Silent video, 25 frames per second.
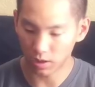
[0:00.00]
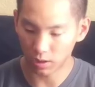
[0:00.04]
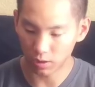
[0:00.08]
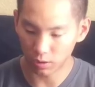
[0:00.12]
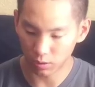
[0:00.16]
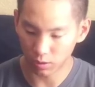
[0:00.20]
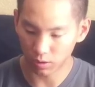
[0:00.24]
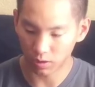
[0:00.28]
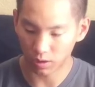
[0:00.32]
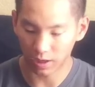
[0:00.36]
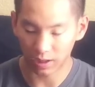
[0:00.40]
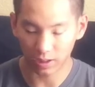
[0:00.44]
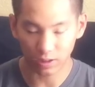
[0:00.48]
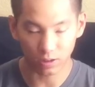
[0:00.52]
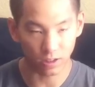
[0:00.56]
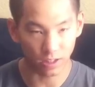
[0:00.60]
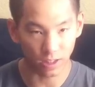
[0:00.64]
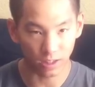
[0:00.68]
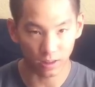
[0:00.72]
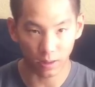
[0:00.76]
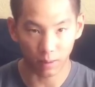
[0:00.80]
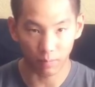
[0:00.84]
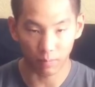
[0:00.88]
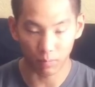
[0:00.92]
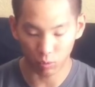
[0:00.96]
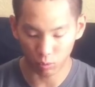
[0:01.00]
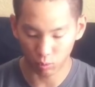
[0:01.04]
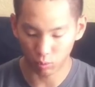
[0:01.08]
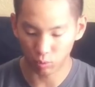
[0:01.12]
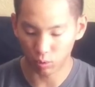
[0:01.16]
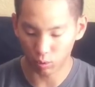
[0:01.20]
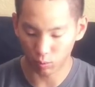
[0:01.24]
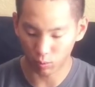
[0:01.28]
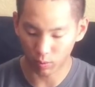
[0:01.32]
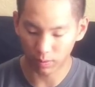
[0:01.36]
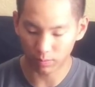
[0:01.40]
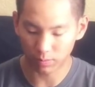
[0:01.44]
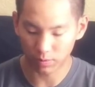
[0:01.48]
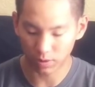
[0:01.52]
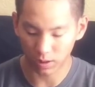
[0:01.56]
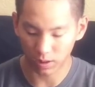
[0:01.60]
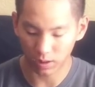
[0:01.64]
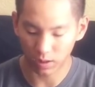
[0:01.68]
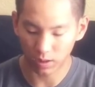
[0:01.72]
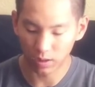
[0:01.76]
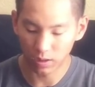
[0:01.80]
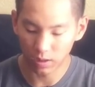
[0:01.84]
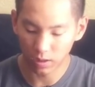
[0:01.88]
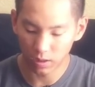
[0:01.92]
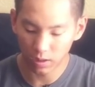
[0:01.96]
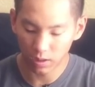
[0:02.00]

You can actually get them through their website.